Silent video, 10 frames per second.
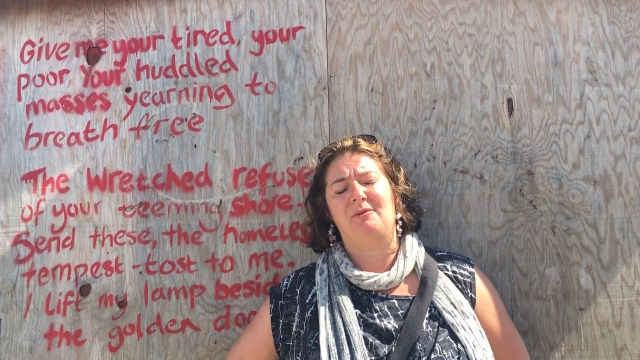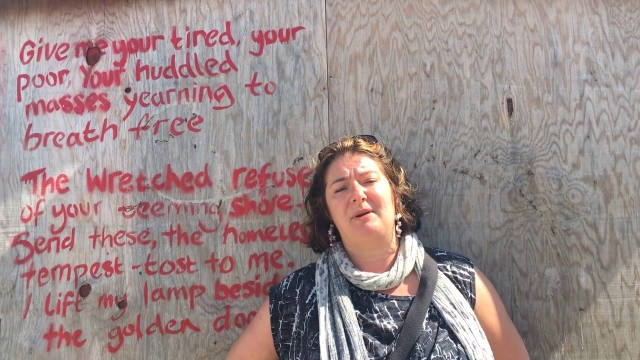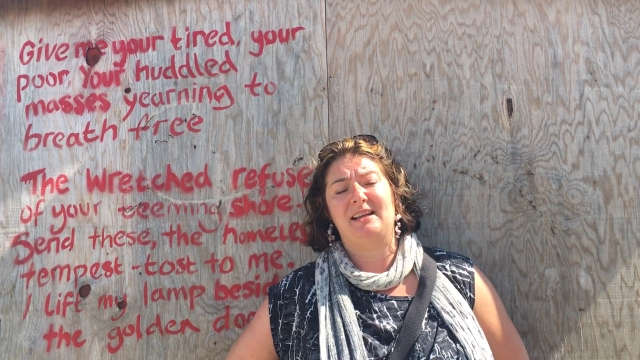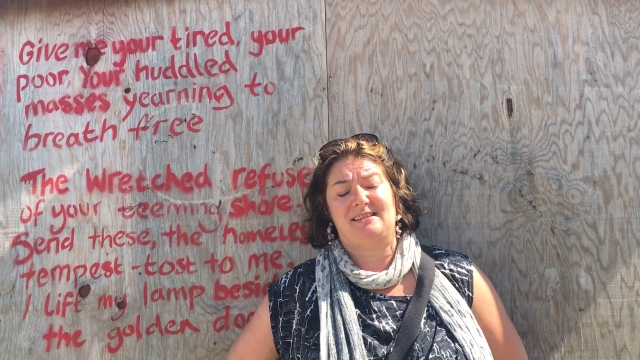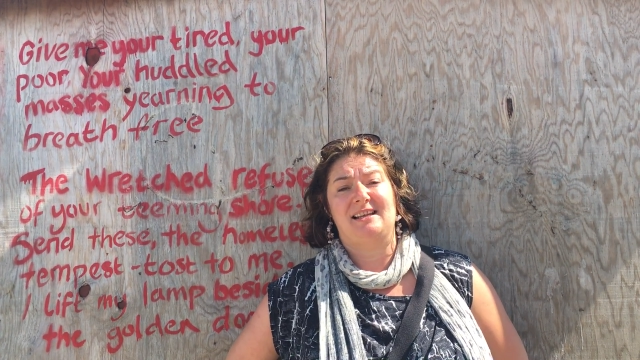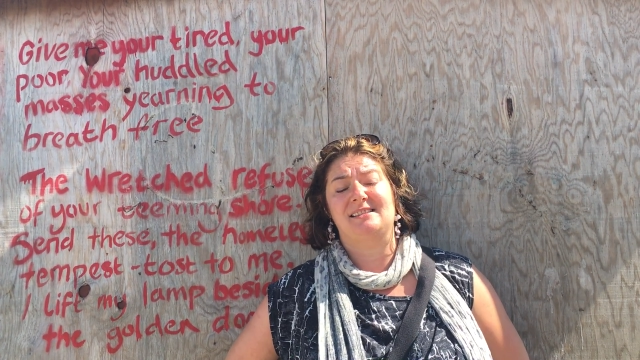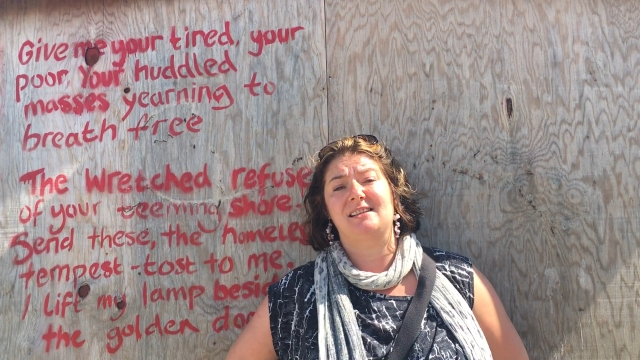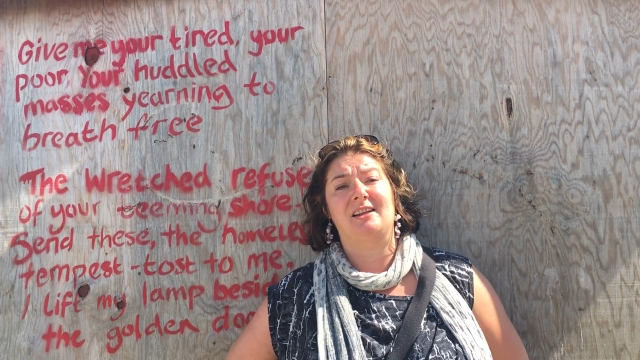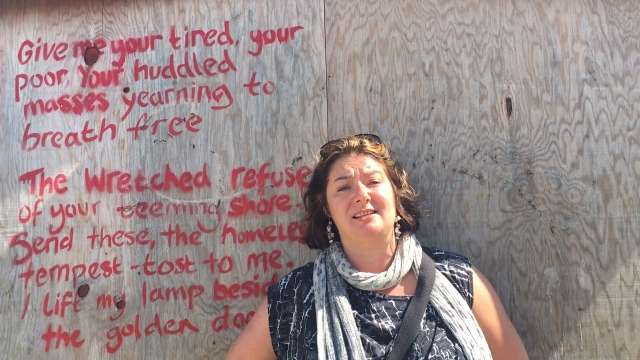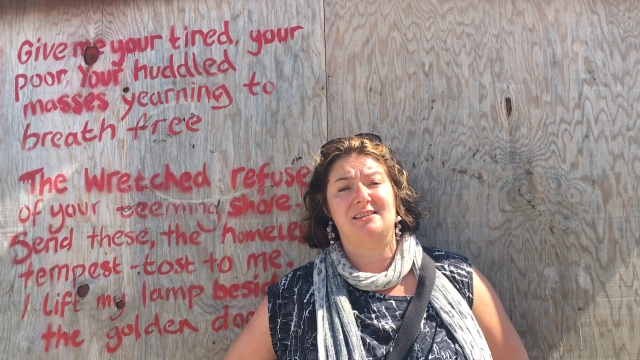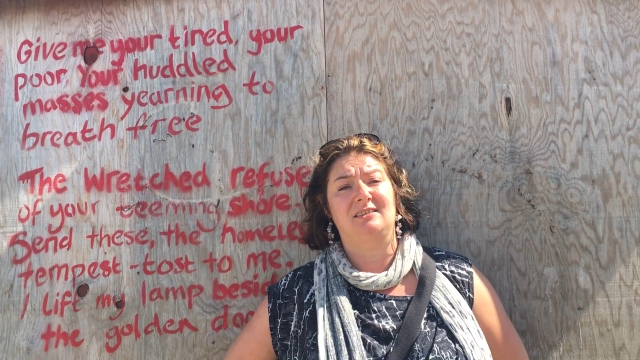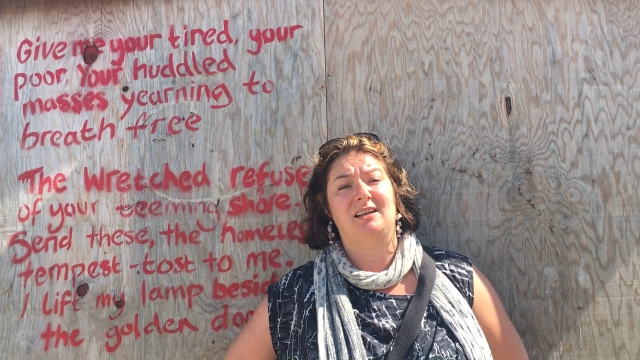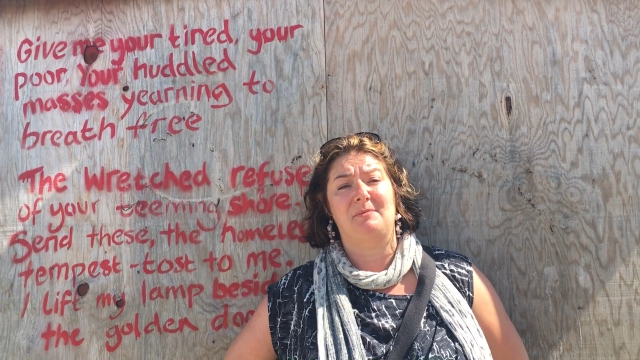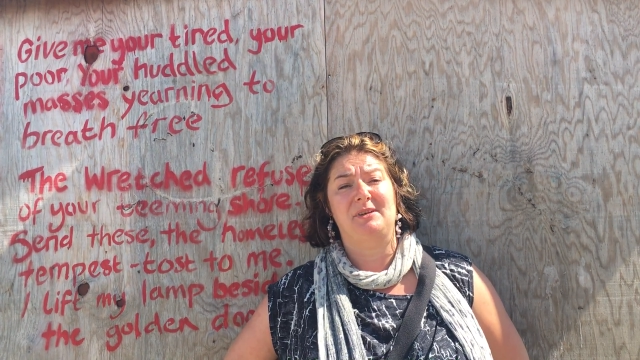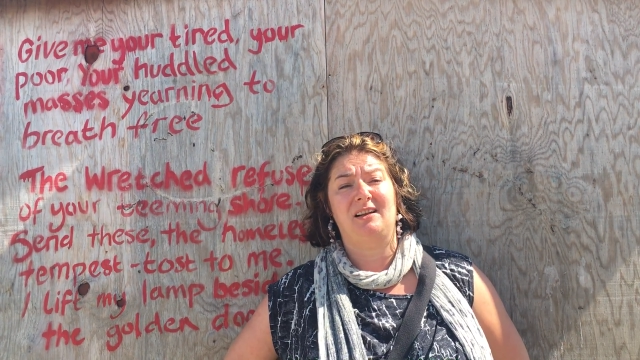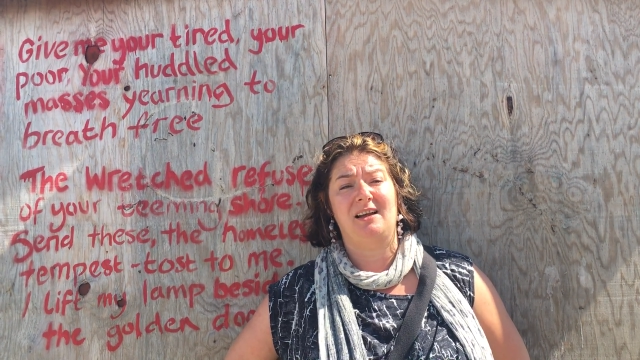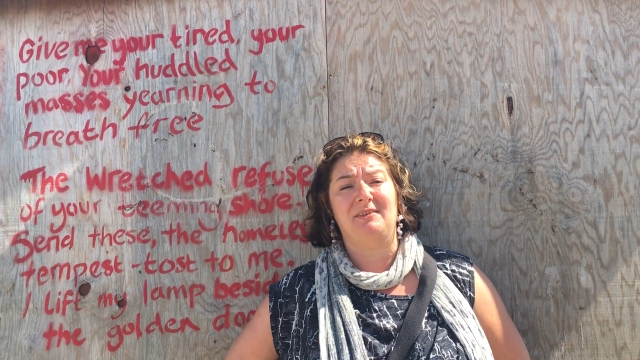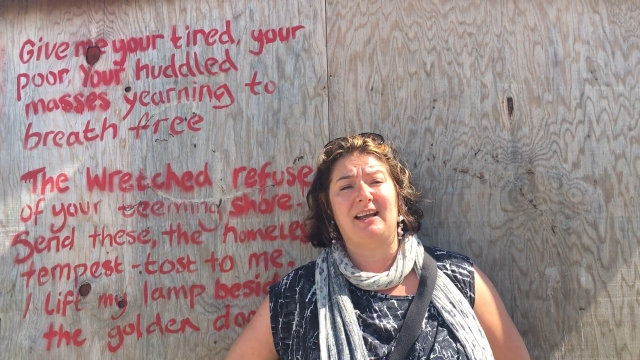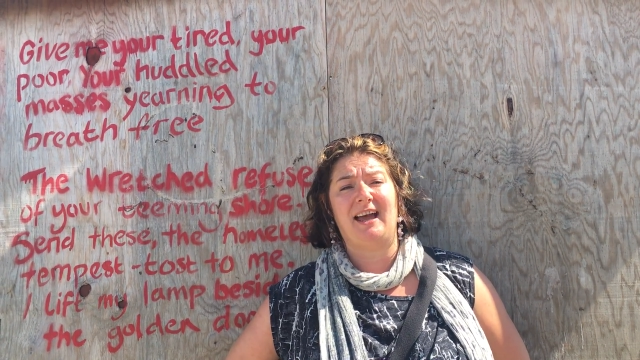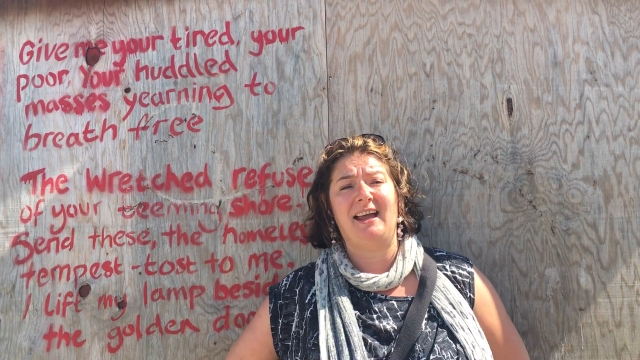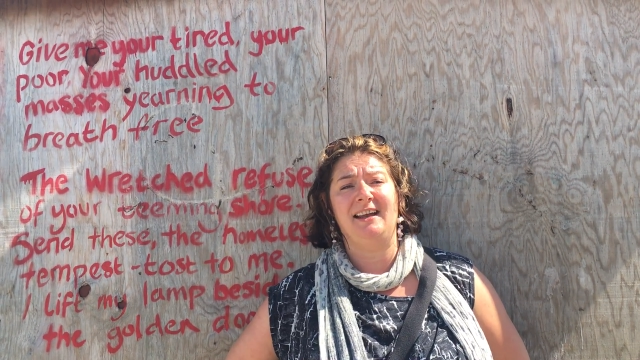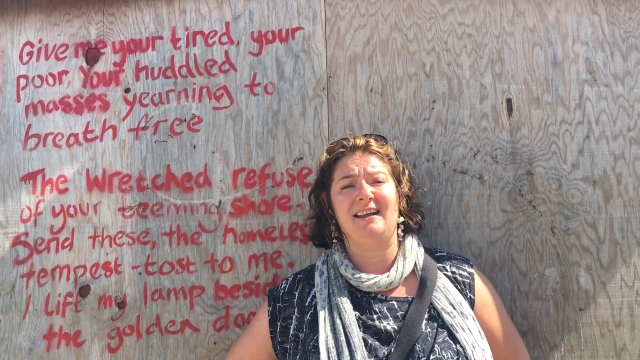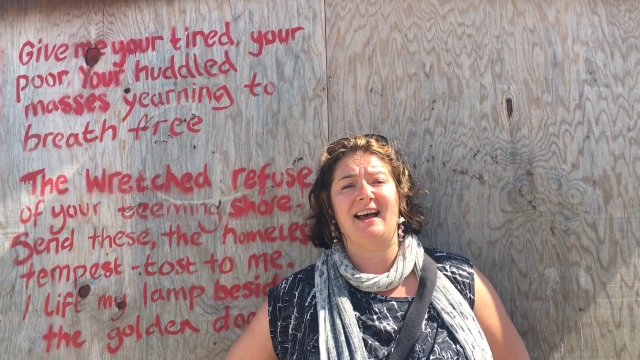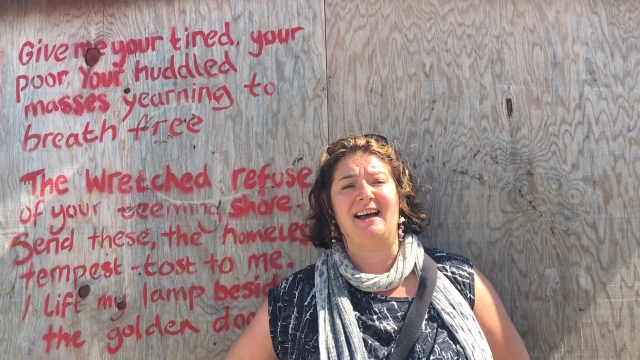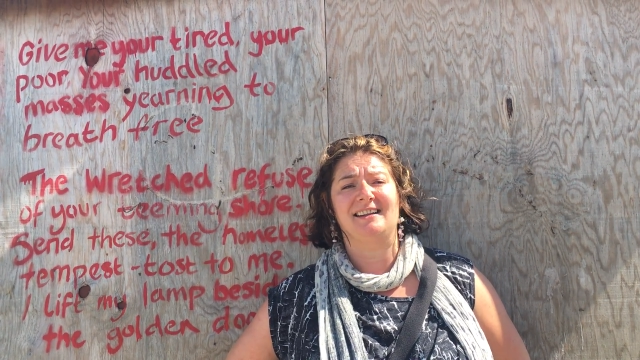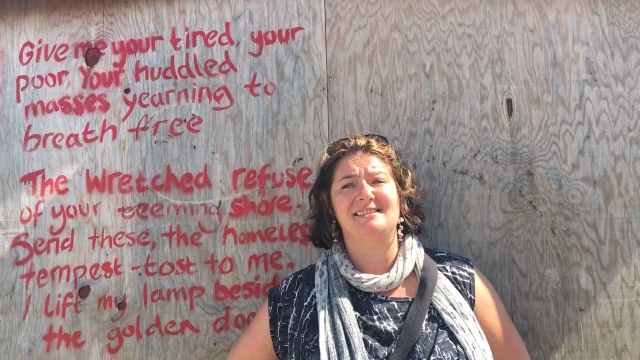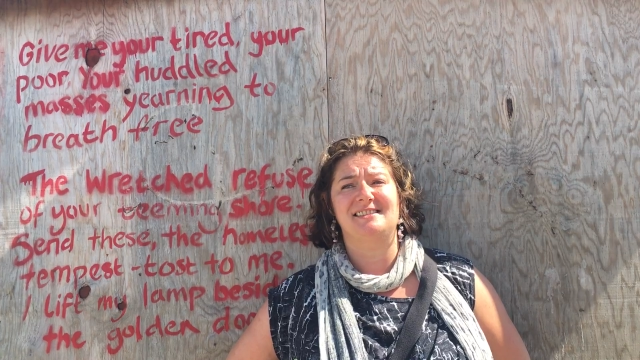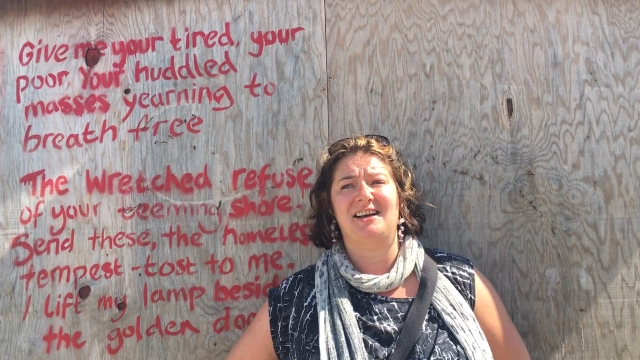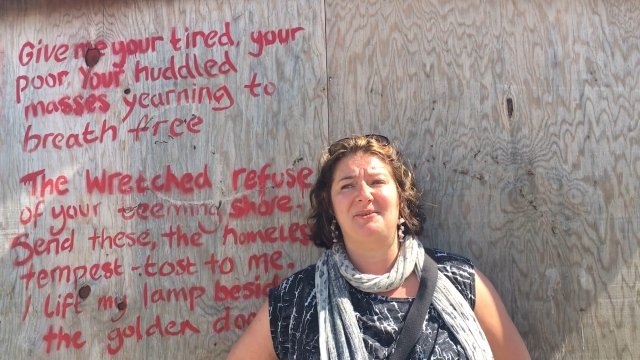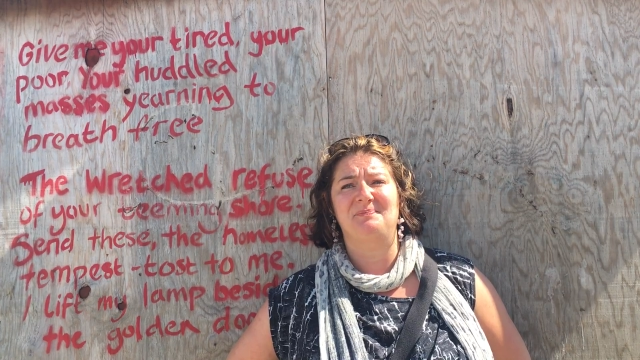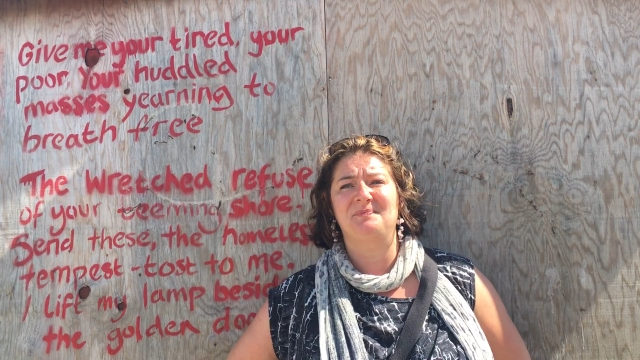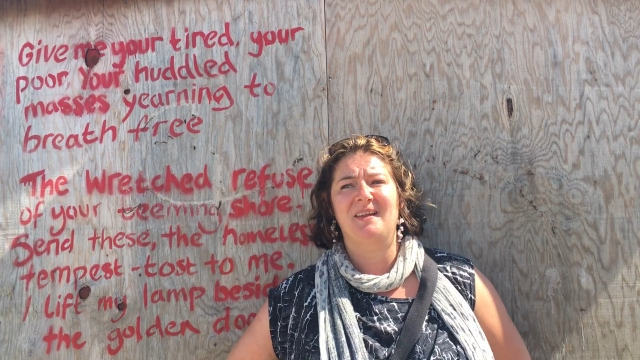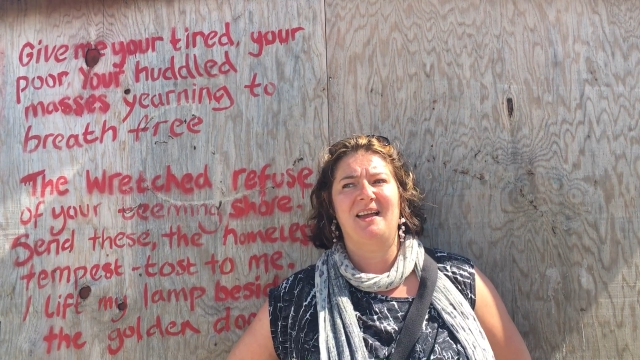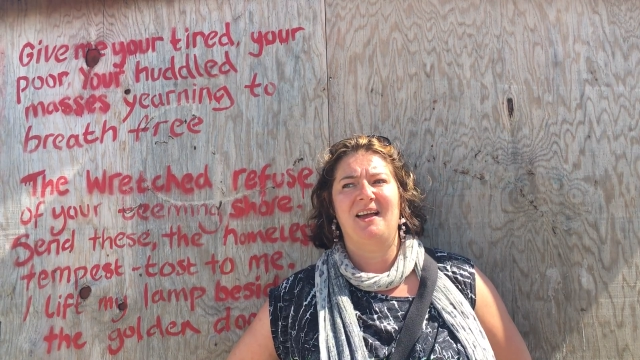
it's slowly starting to come alive again, and